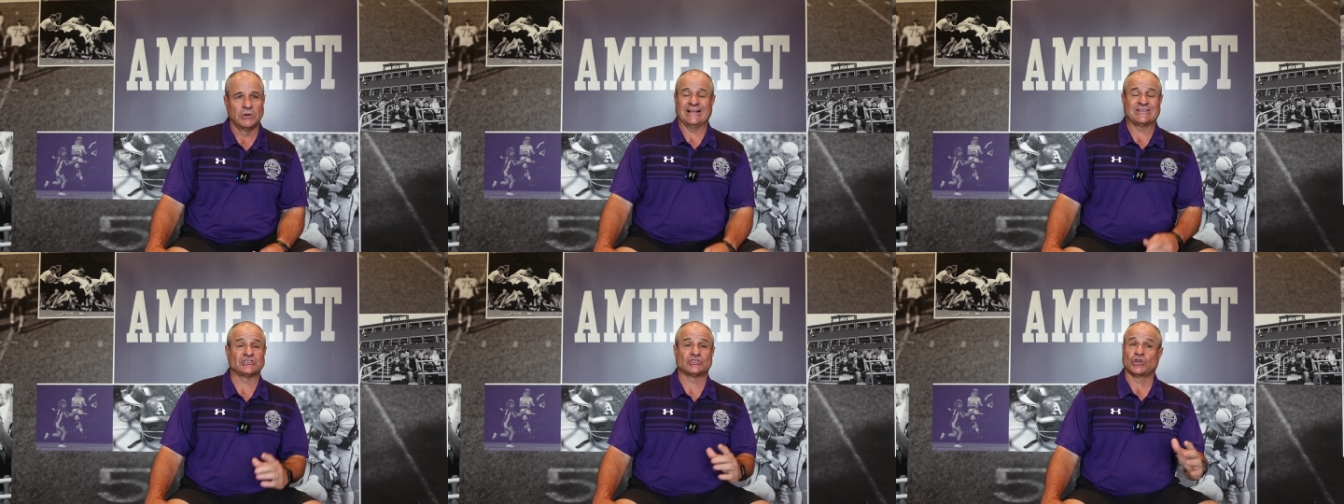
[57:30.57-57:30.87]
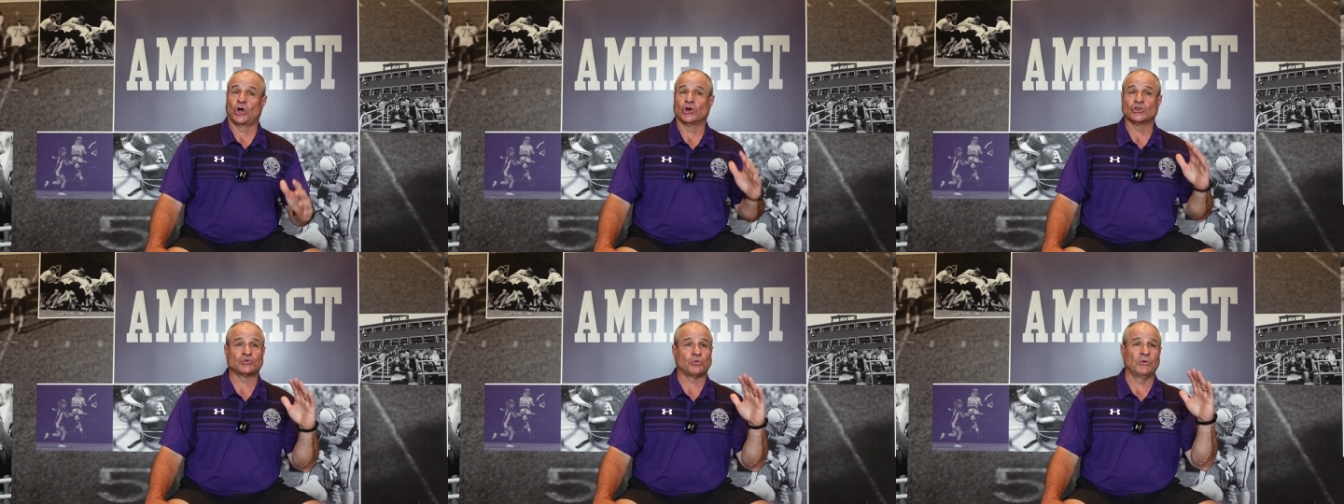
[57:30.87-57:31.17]
It
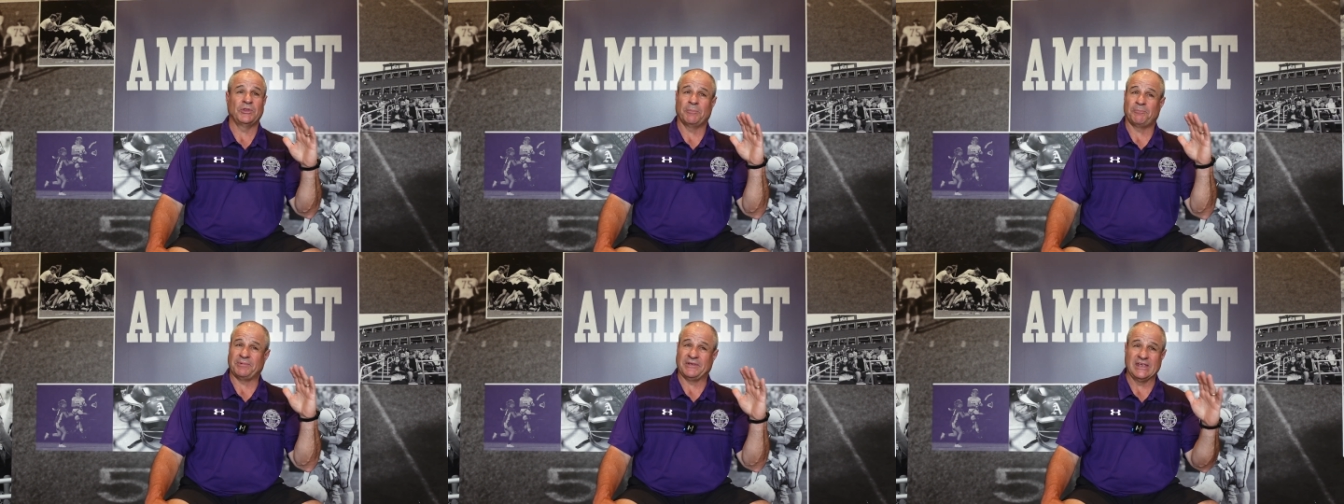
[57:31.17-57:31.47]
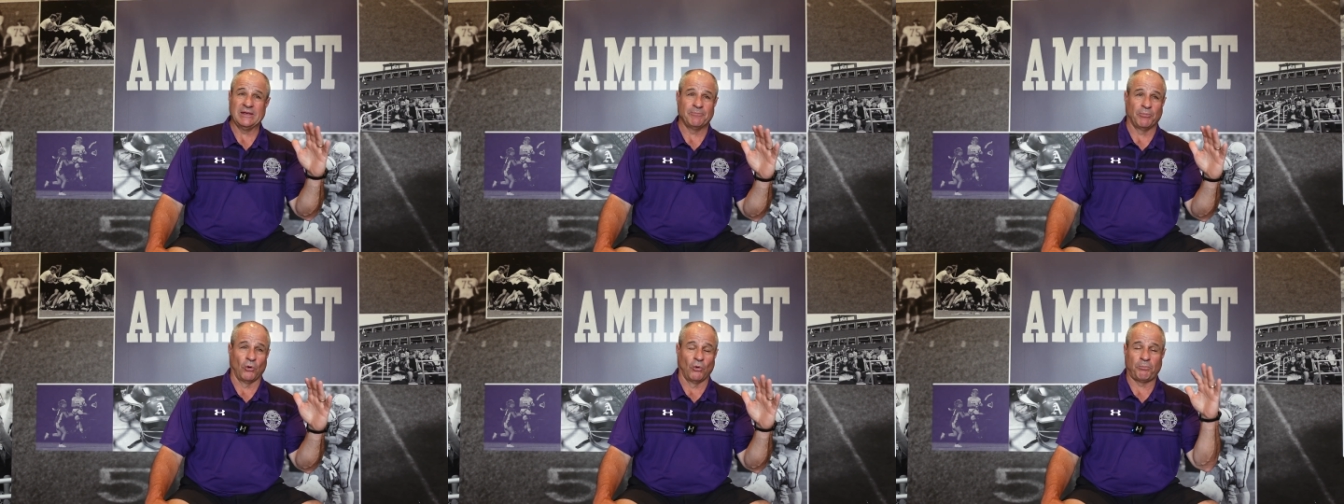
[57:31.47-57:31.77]
starts with the
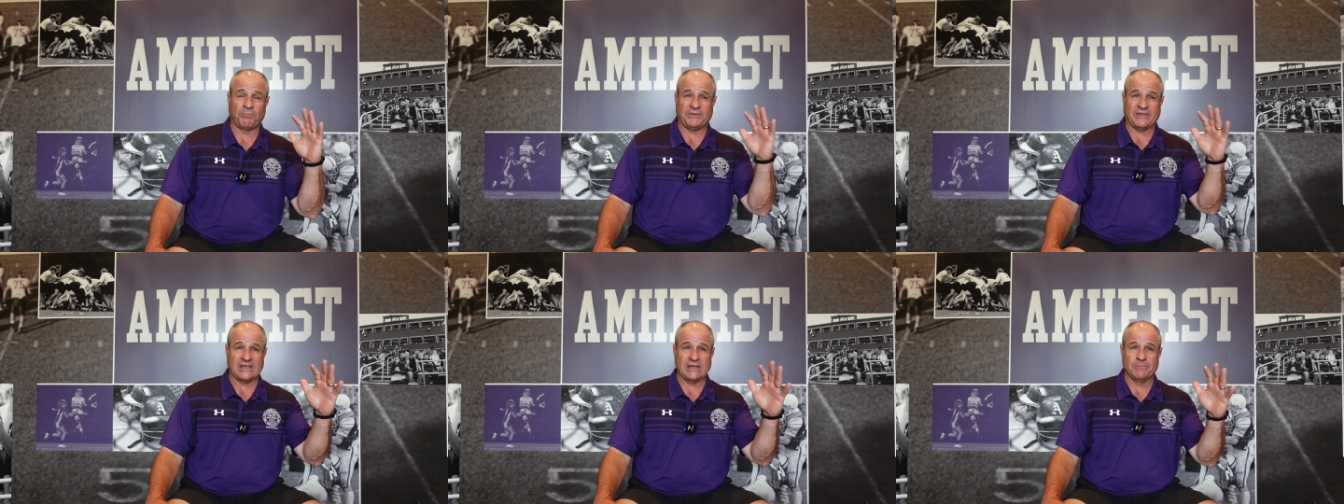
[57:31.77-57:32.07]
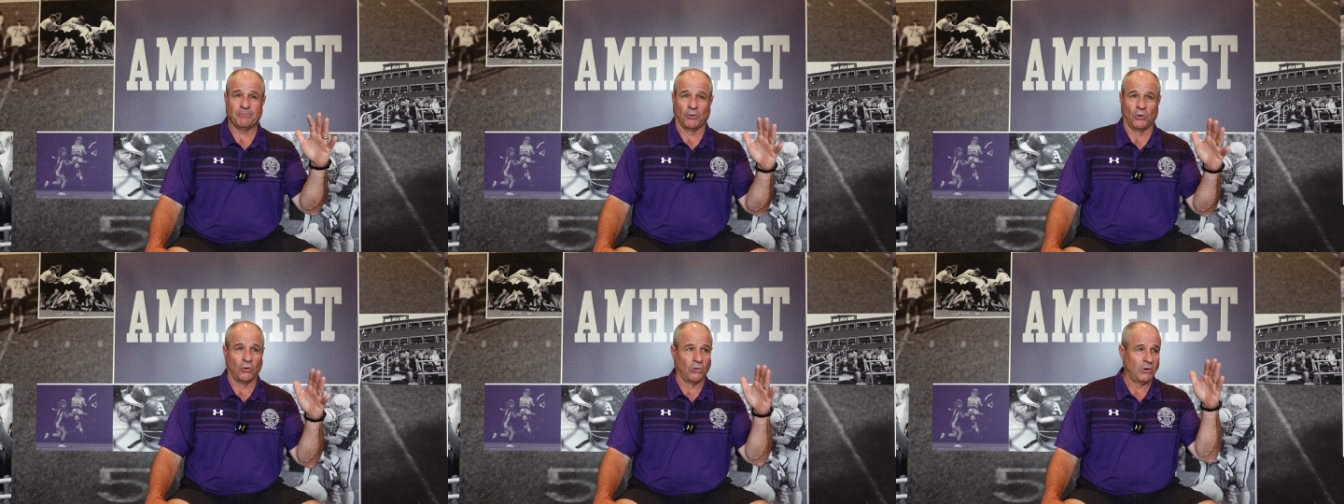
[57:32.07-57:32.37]
people.
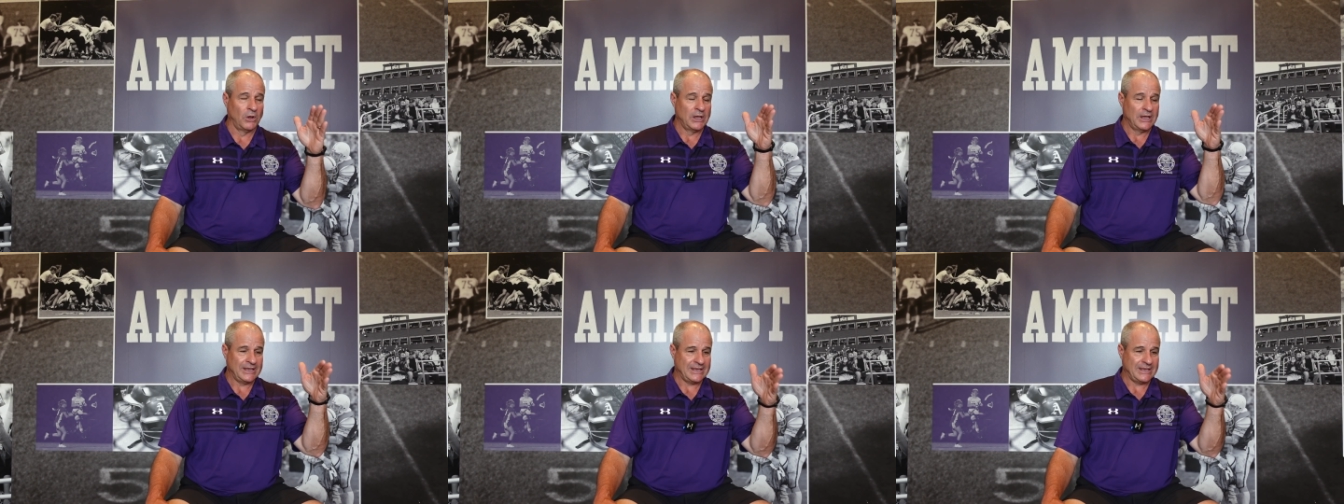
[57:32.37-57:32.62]
People